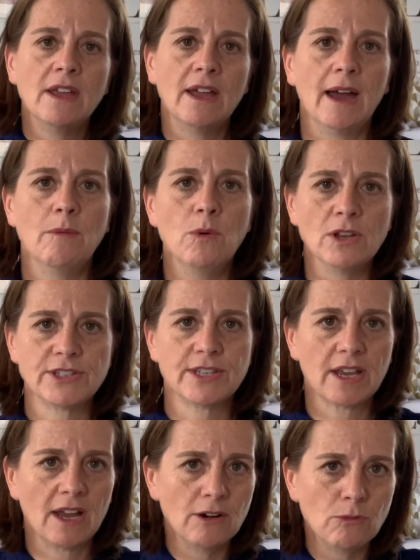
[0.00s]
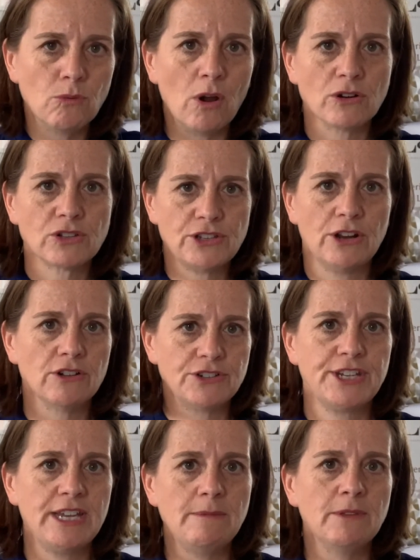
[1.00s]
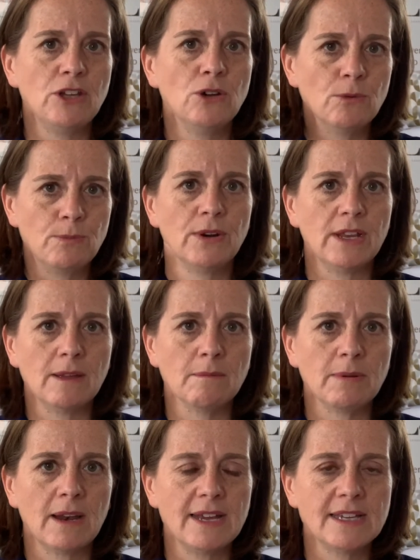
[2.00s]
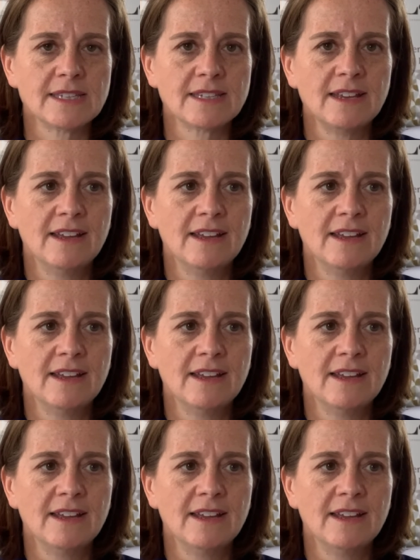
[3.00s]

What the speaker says: and what's the kind of rock star team that you're putting in place.